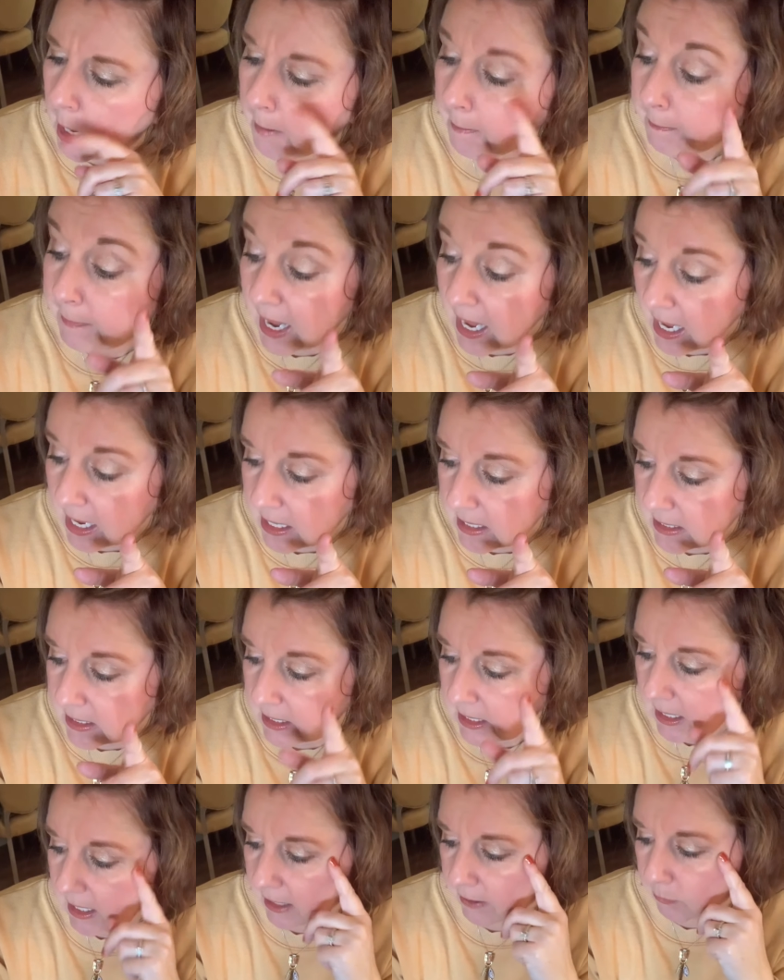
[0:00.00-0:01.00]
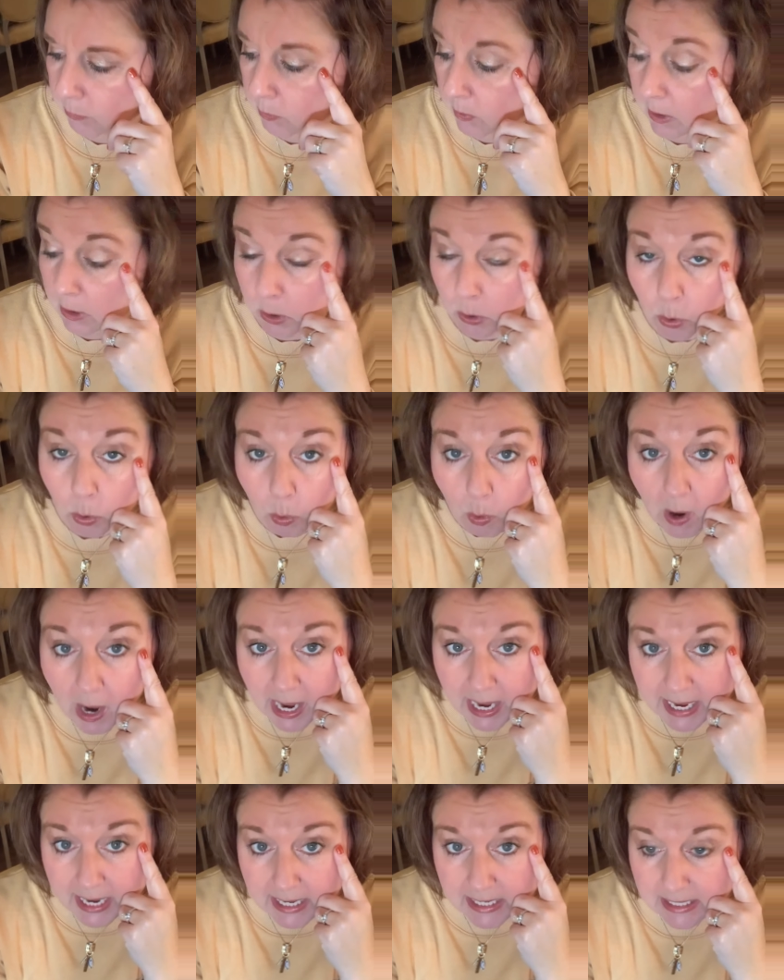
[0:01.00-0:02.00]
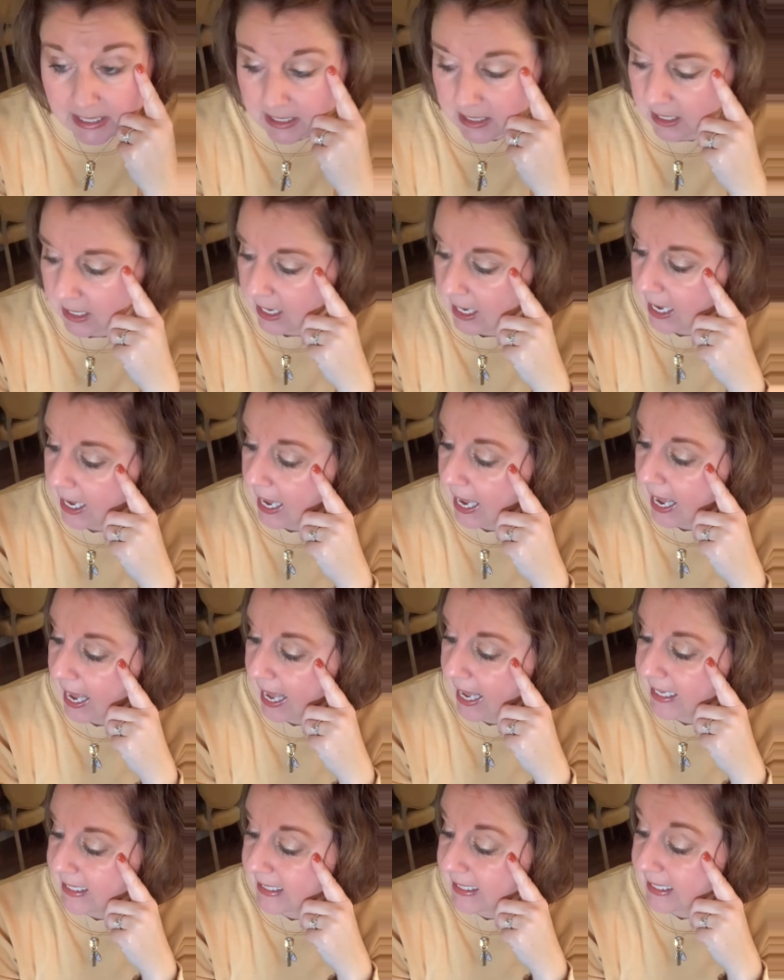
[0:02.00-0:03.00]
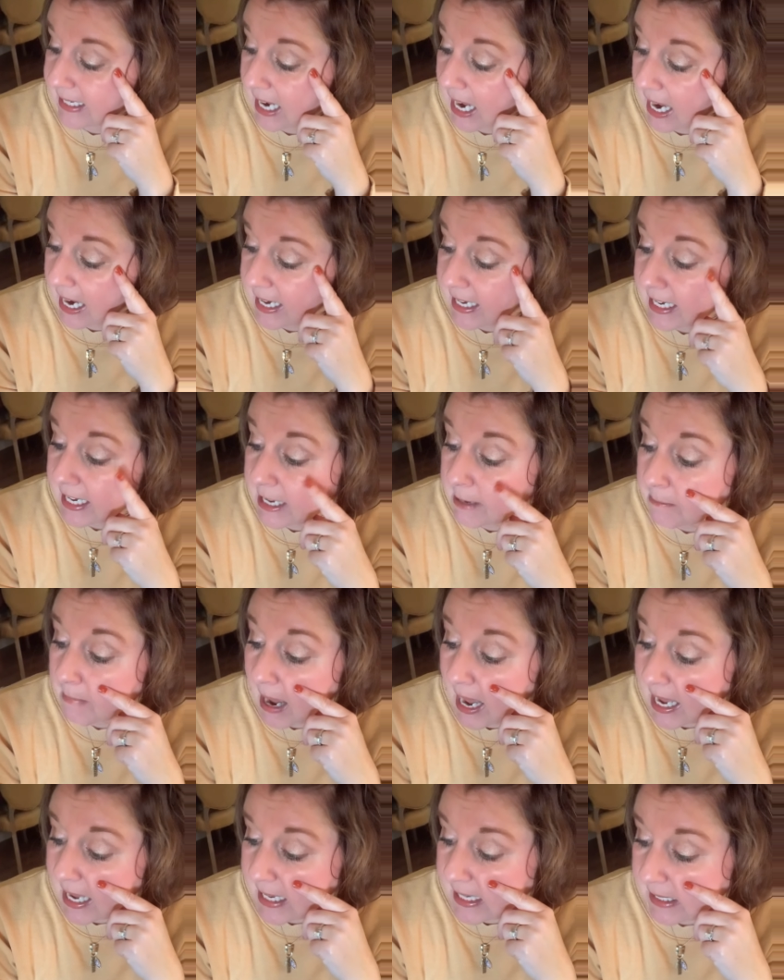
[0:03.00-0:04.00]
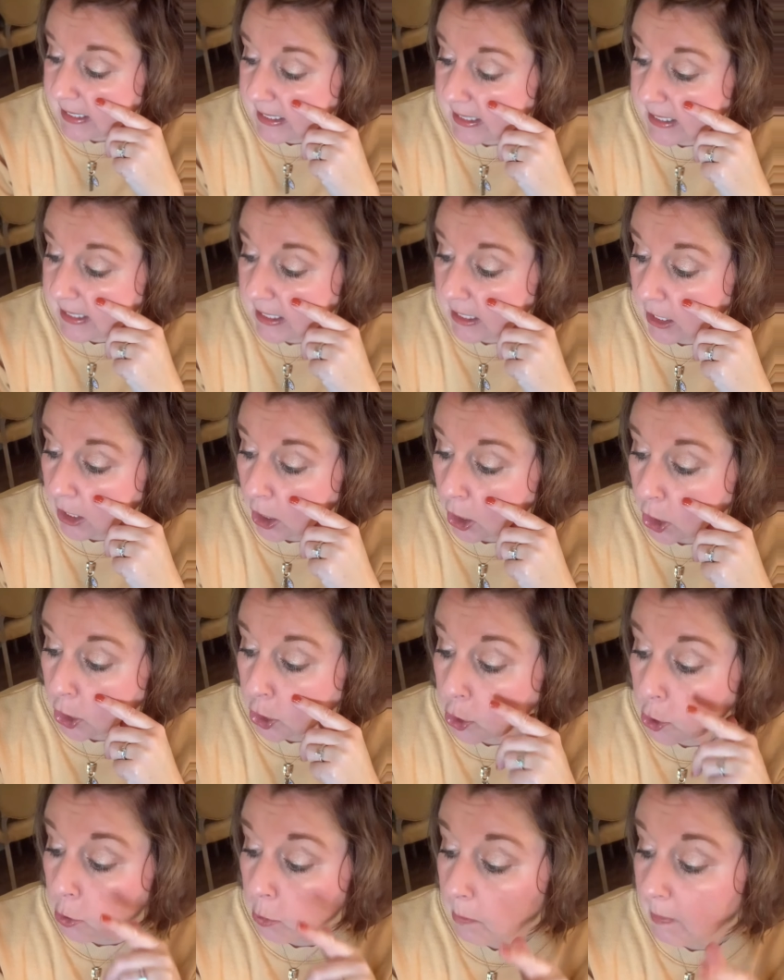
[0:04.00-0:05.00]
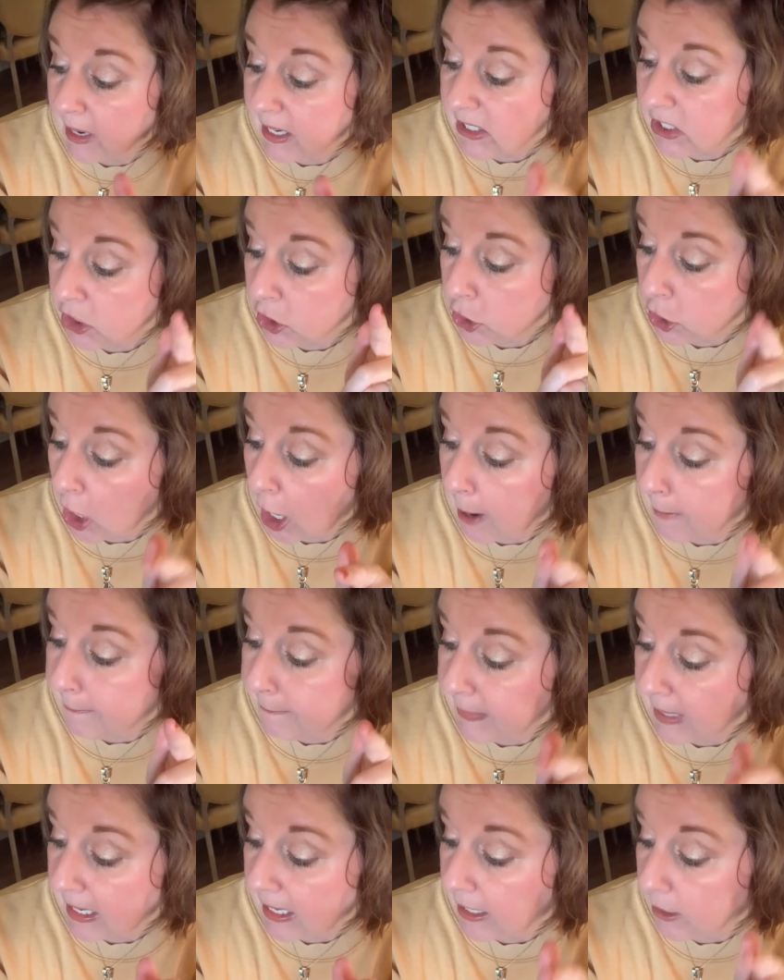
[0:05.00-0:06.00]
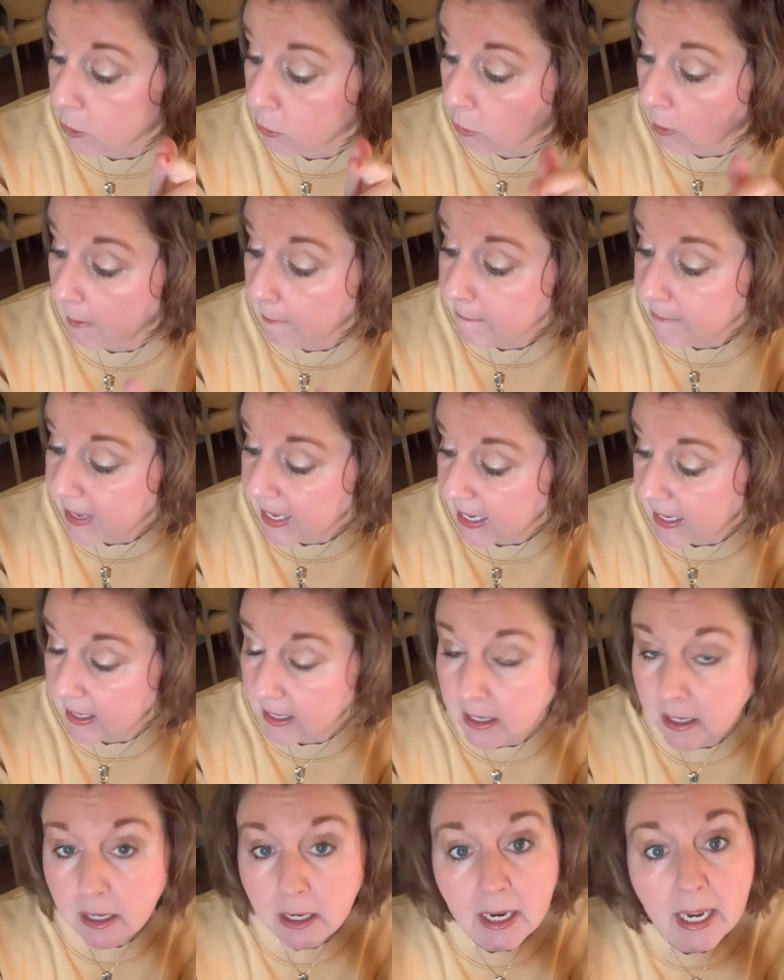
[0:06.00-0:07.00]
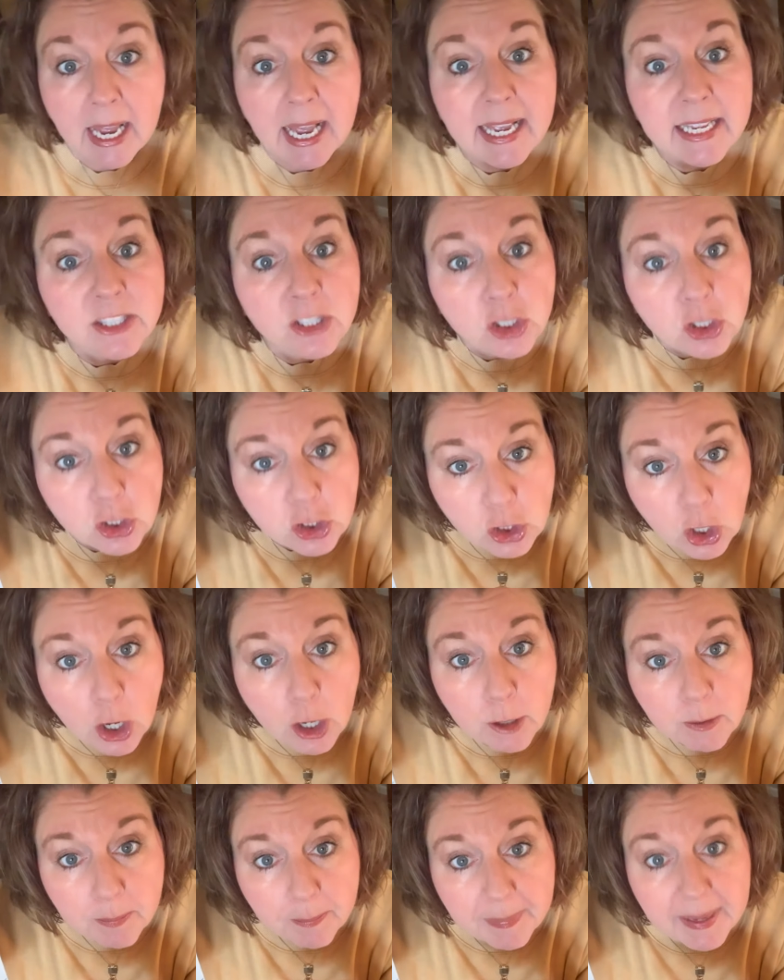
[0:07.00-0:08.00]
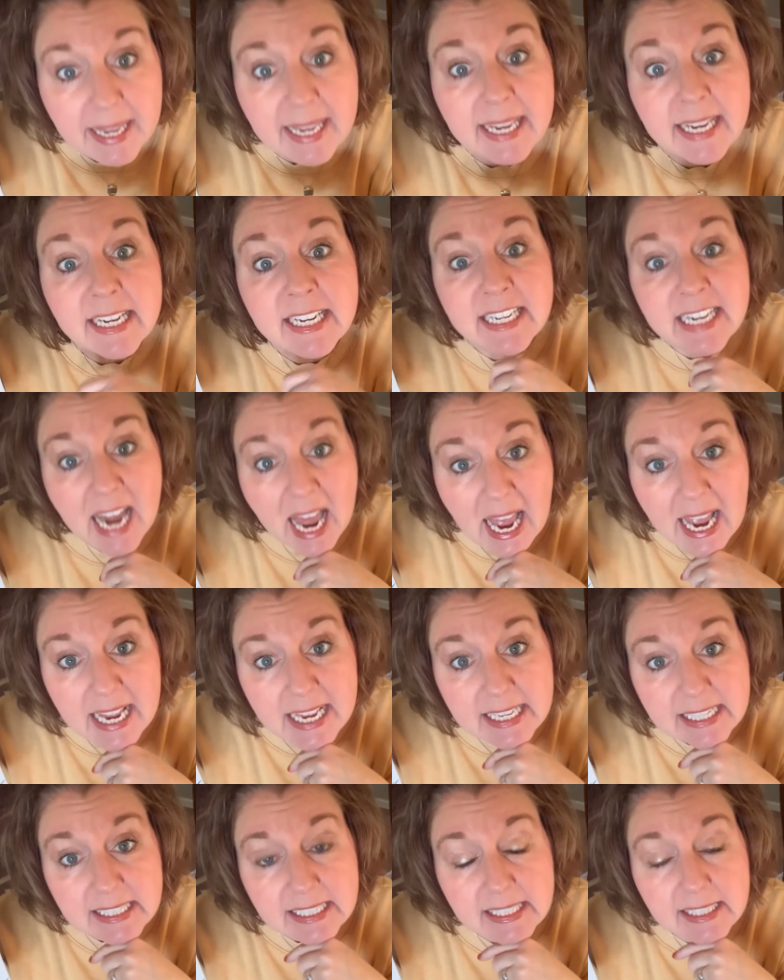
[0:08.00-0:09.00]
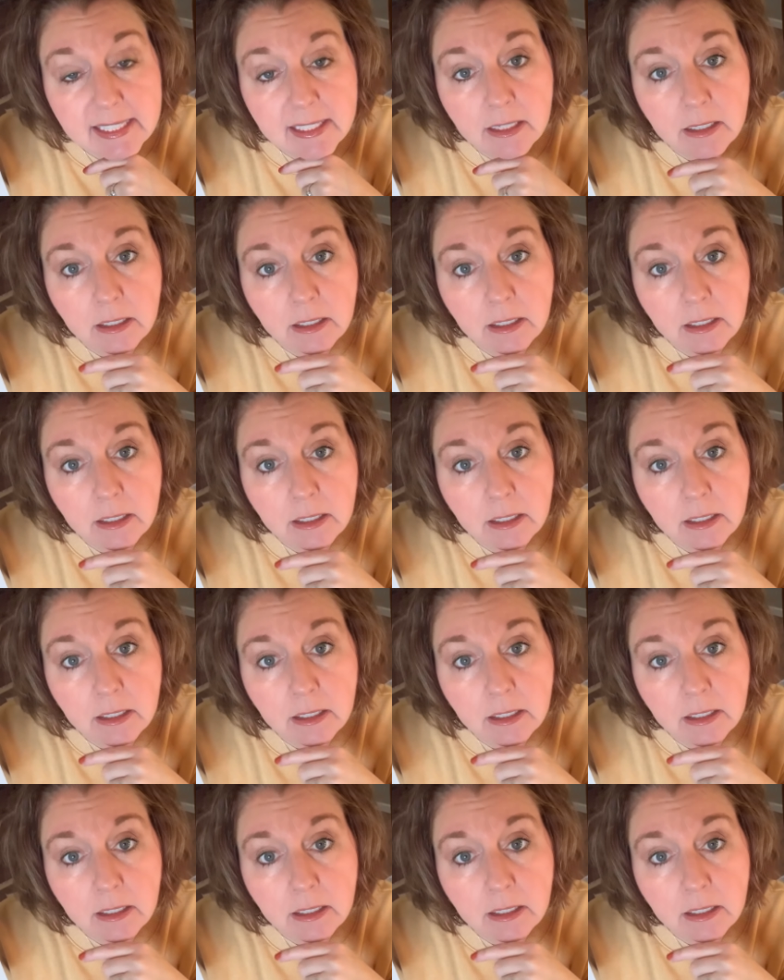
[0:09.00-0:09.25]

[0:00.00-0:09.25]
But if we're quiet as tiny mice, you must stop being grumpy and start being nice.